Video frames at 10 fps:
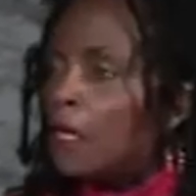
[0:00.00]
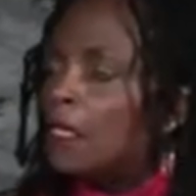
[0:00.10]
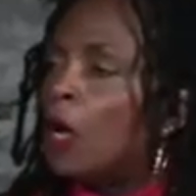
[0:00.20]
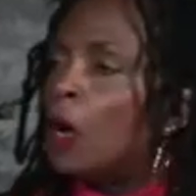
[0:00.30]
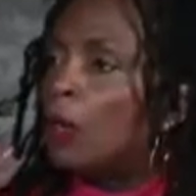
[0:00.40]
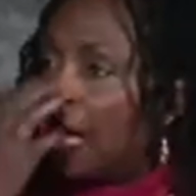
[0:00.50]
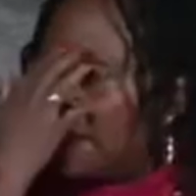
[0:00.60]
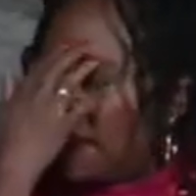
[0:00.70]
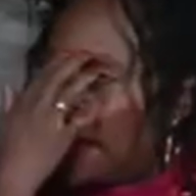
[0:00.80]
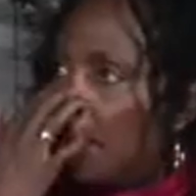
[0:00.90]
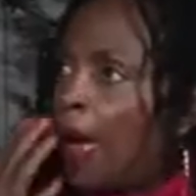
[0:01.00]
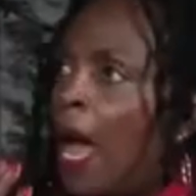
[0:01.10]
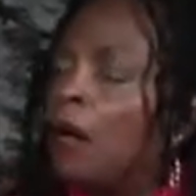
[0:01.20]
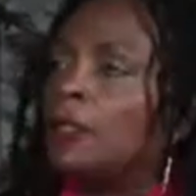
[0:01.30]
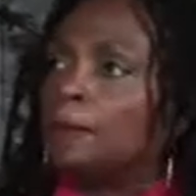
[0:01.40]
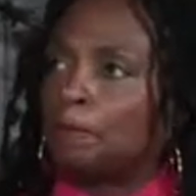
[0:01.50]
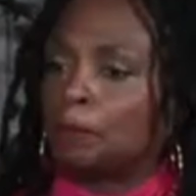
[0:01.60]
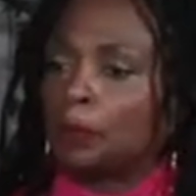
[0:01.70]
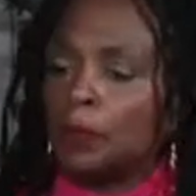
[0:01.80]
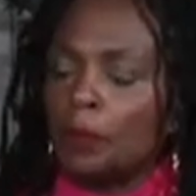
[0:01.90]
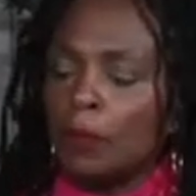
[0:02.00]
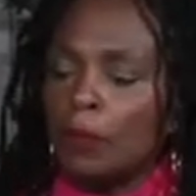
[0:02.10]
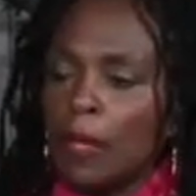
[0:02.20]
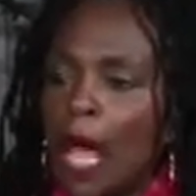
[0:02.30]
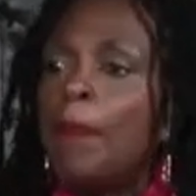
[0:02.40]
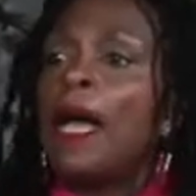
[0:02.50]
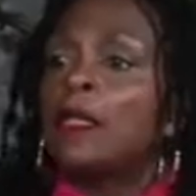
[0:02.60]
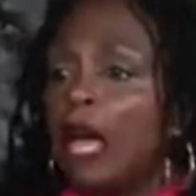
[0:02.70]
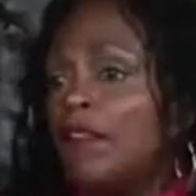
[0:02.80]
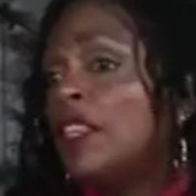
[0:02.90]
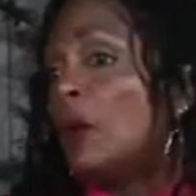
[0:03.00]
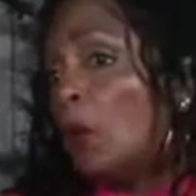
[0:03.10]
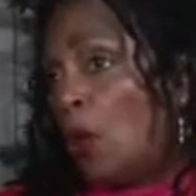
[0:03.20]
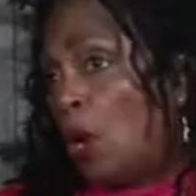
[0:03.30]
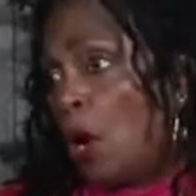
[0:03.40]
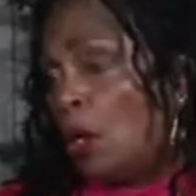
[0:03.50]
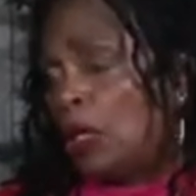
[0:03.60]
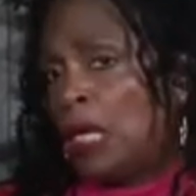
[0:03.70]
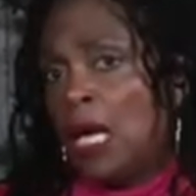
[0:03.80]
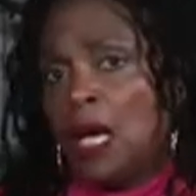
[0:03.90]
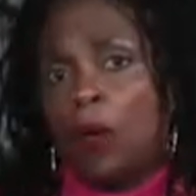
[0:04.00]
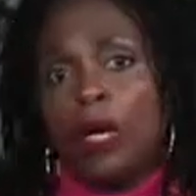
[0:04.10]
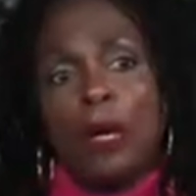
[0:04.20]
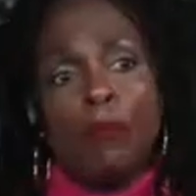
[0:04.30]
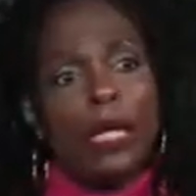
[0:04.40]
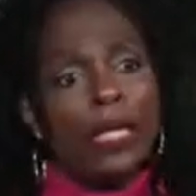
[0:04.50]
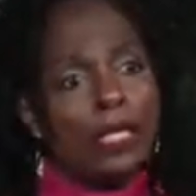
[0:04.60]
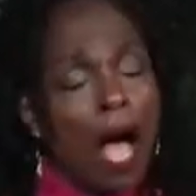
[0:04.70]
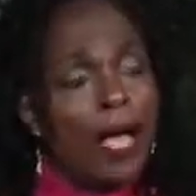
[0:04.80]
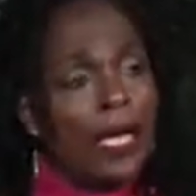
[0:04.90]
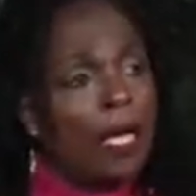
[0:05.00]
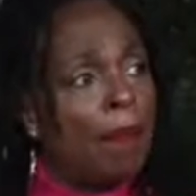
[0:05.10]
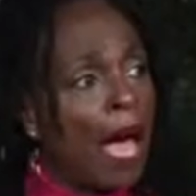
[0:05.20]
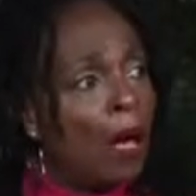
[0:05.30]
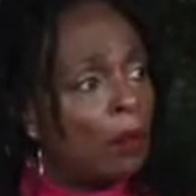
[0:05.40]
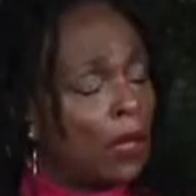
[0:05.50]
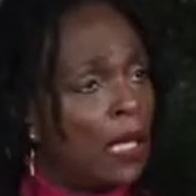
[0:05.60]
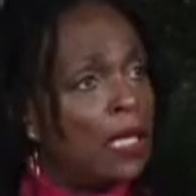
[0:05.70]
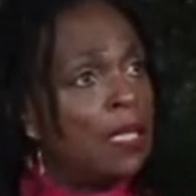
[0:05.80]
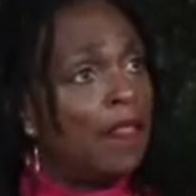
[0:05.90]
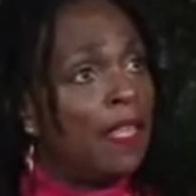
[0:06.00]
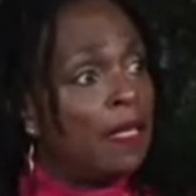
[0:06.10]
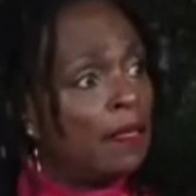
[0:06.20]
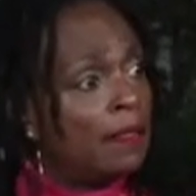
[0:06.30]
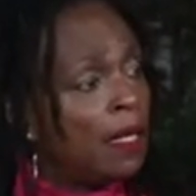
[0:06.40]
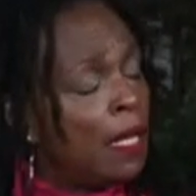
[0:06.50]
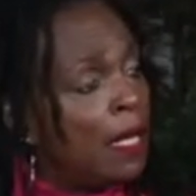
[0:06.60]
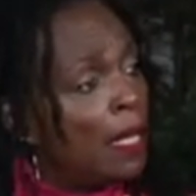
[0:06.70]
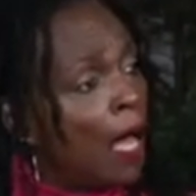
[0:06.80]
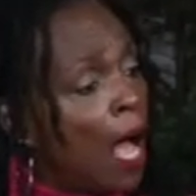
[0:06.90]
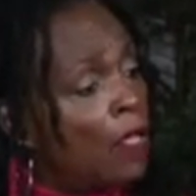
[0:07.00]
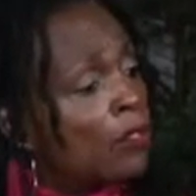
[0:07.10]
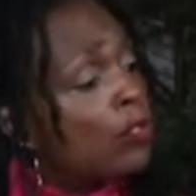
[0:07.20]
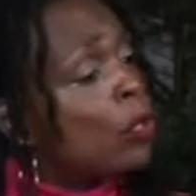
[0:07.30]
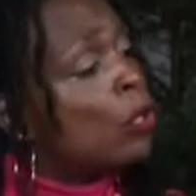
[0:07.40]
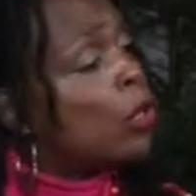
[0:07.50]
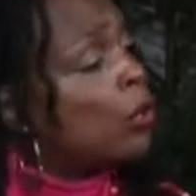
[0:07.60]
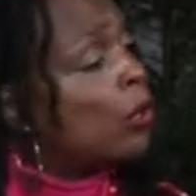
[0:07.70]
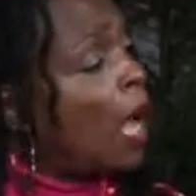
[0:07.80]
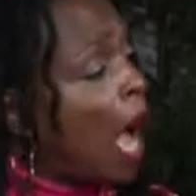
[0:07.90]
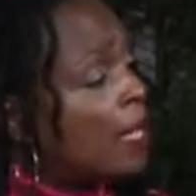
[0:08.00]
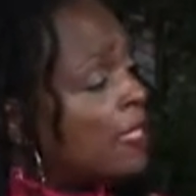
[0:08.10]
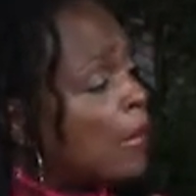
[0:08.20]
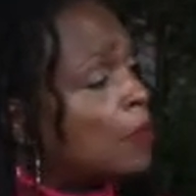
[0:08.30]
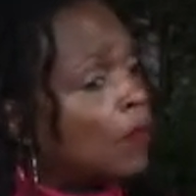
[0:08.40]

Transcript: So when I think about loving the world, what I'm really talking about is this Zulu concept